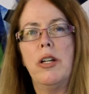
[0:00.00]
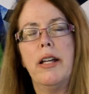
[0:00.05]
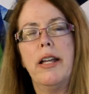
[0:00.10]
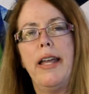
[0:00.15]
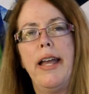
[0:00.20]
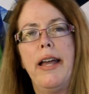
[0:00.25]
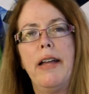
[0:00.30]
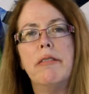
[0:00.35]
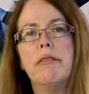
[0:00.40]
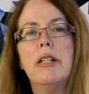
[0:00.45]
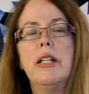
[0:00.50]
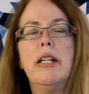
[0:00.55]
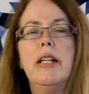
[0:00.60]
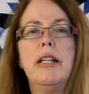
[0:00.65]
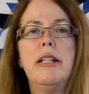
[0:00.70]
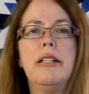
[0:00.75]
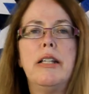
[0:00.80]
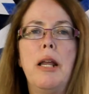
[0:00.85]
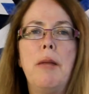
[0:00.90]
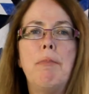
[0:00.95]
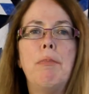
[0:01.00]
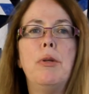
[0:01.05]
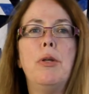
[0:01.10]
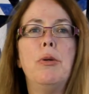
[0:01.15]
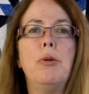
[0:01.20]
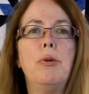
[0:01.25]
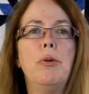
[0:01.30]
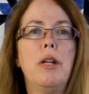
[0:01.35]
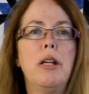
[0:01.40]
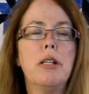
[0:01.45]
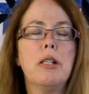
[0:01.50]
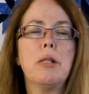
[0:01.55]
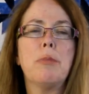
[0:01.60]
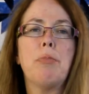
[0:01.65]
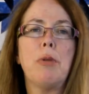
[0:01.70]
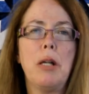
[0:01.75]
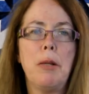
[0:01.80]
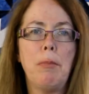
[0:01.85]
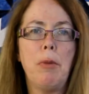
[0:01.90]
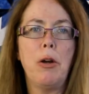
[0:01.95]
Again, it debuted at
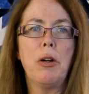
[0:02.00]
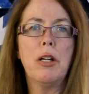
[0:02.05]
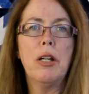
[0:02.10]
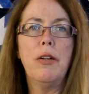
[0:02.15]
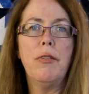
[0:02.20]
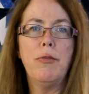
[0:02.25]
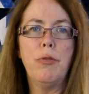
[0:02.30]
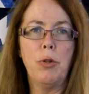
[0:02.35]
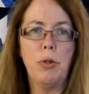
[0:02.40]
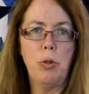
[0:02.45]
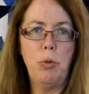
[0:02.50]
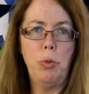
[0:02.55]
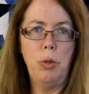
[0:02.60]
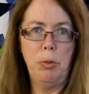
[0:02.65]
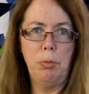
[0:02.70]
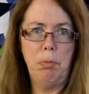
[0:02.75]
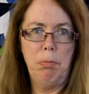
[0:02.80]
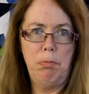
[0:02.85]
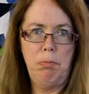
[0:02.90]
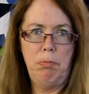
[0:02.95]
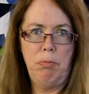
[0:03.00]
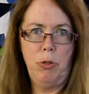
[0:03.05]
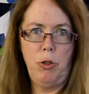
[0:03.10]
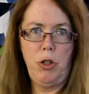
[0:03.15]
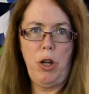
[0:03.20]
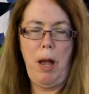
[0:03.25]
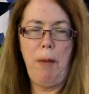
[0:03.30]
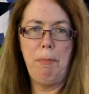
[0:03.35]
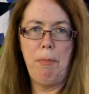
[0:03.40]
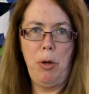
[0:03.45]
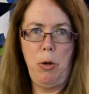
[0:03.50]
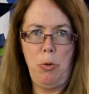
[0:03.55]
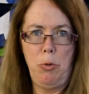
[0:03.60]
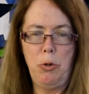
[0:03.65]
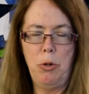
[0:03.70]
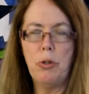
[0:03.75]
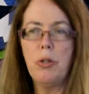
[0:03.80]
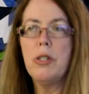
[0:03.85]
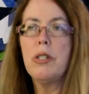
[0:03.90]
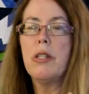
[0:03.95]
Spring Market for quilt shop
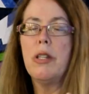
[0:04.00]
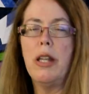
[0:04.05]
owners.